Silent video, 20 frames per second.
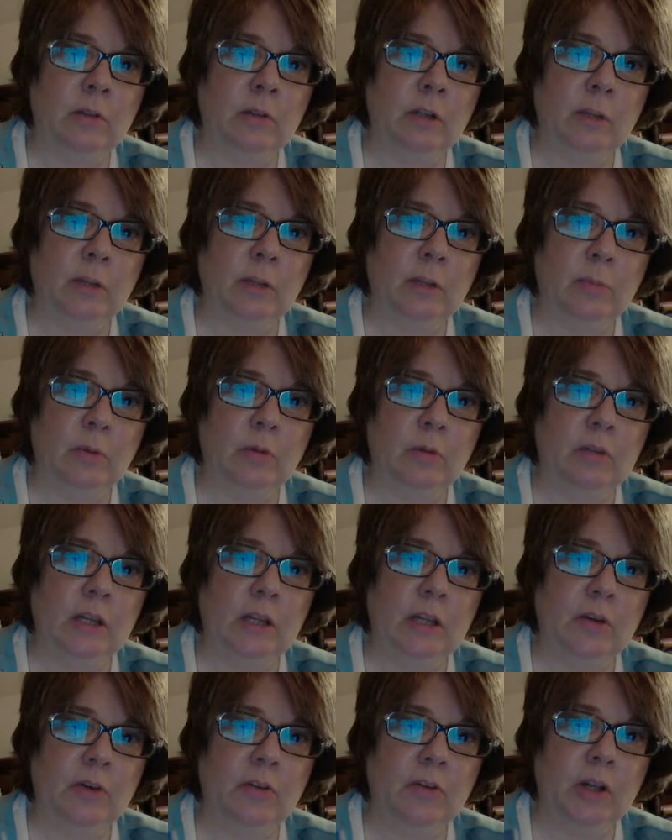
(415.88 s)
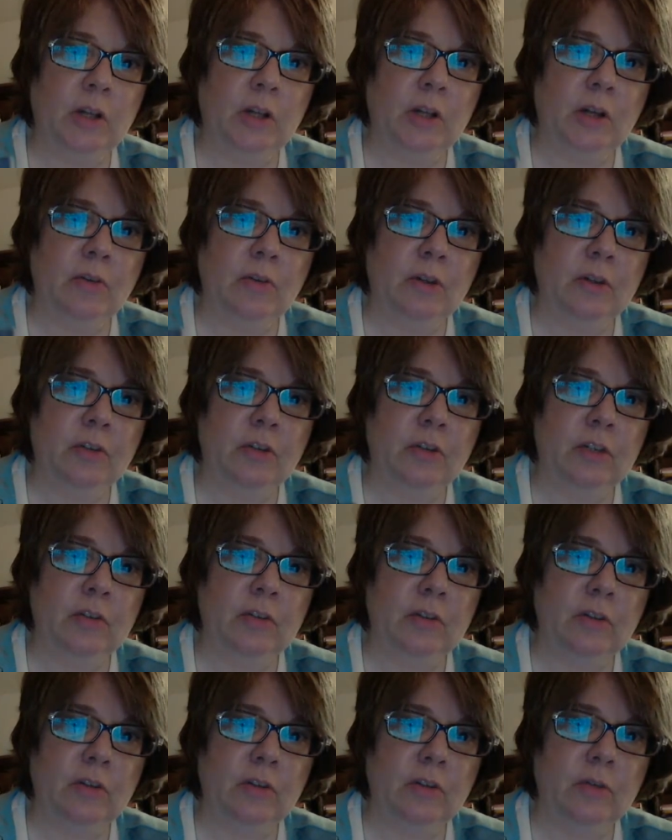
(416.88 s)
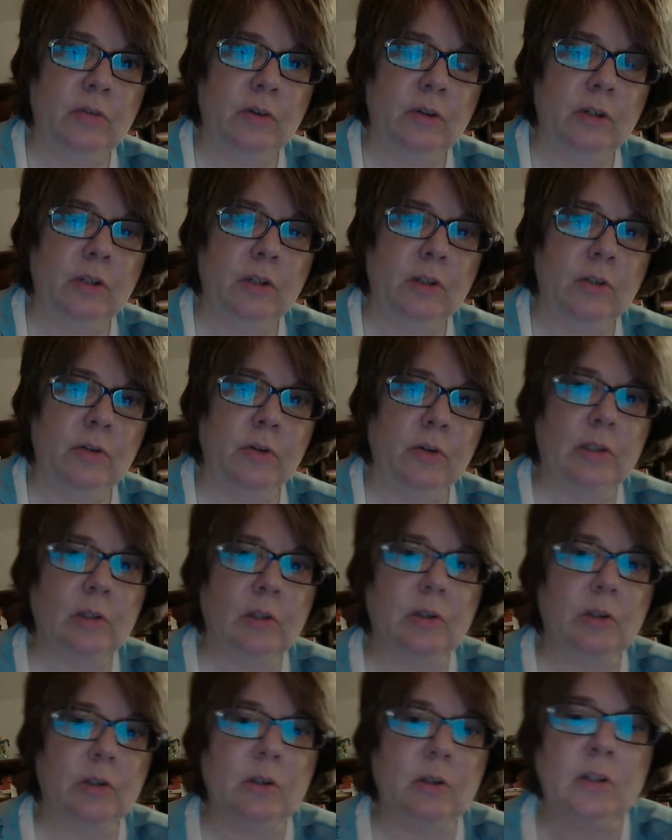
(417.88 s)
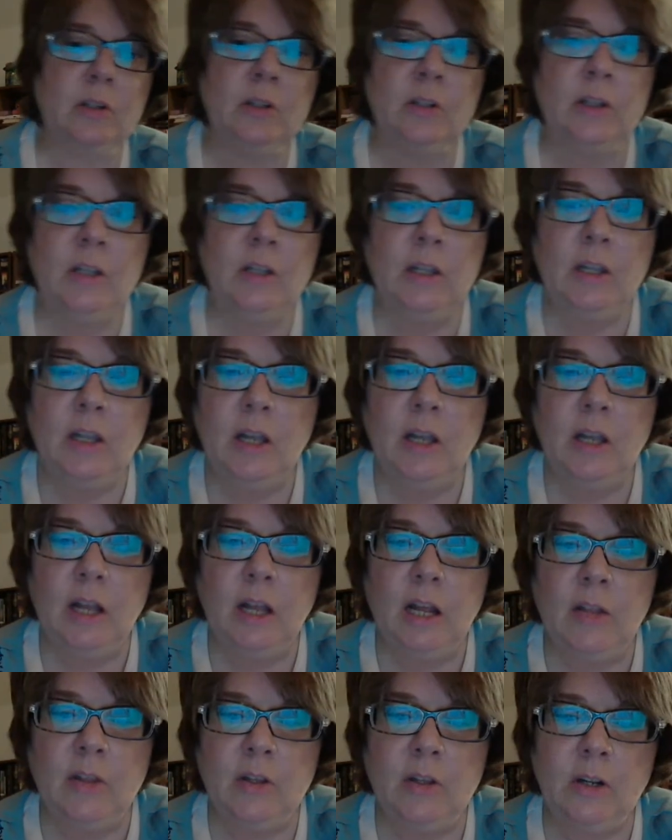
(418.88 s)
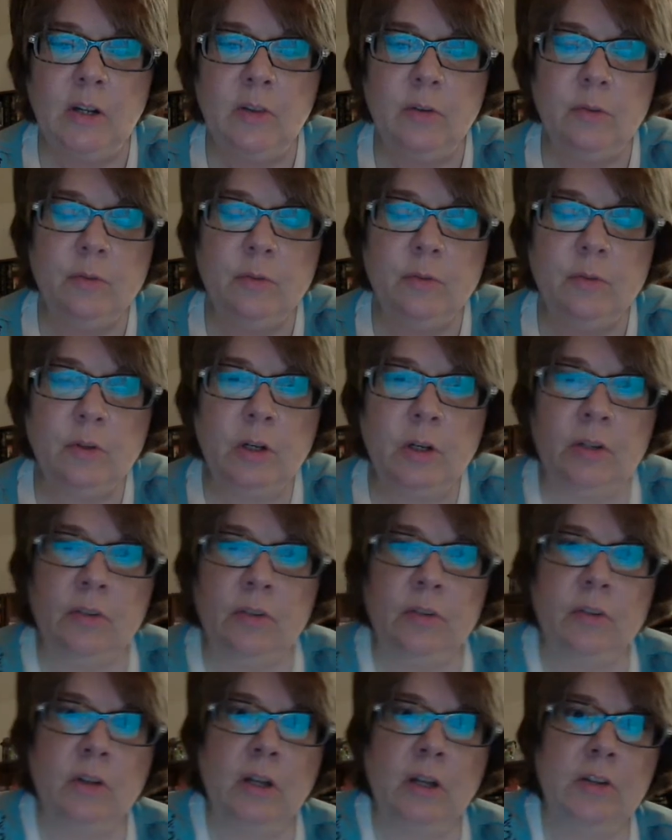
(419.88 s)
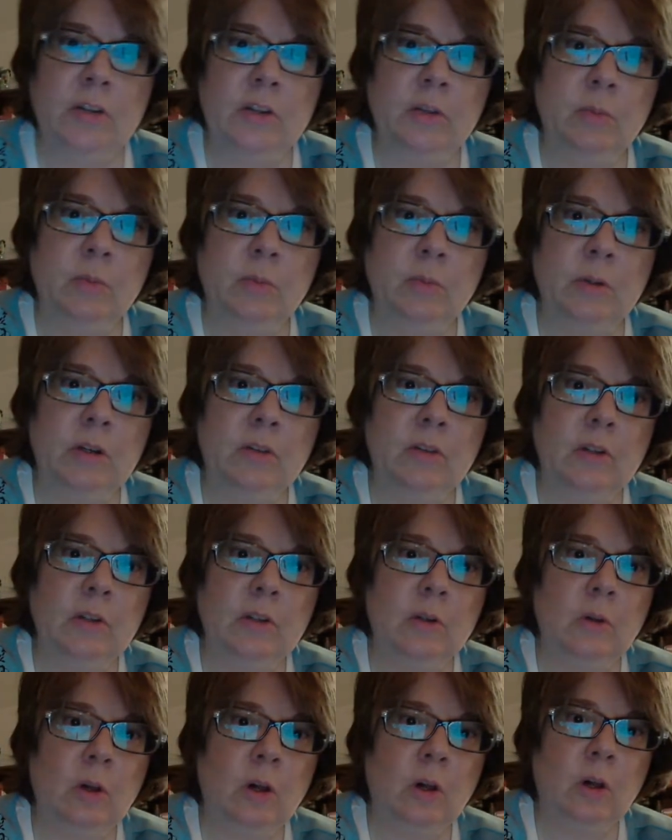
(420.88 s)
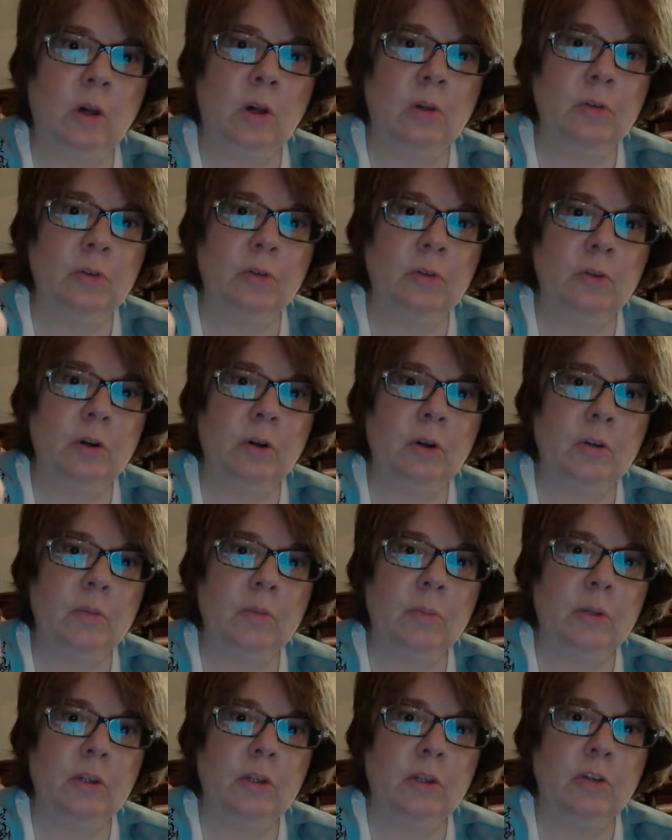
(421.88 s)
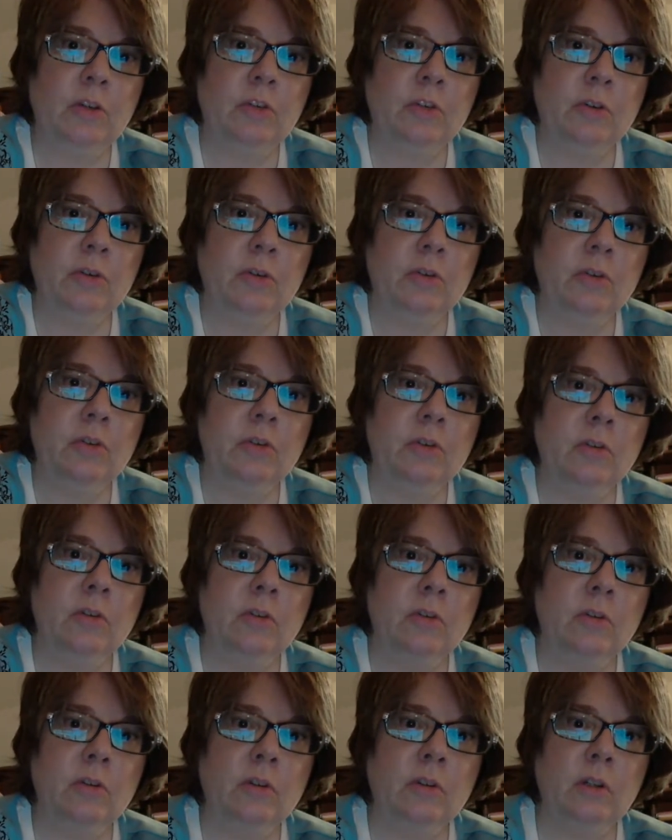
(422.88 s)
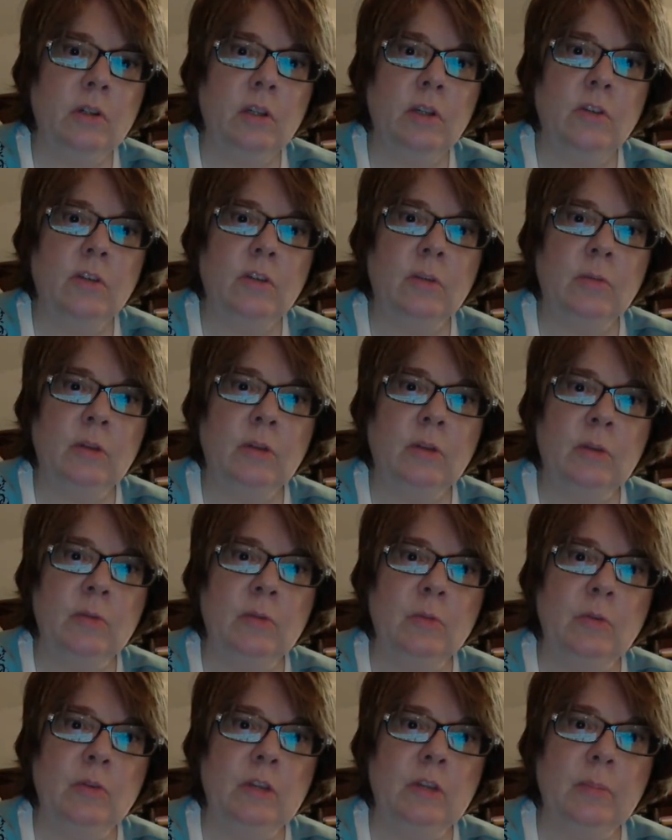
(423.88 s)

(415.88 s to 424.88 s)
couple of layers of it to give it this very glittery look. And then on the front, I did one of the little altered art pictures. Sometimes moving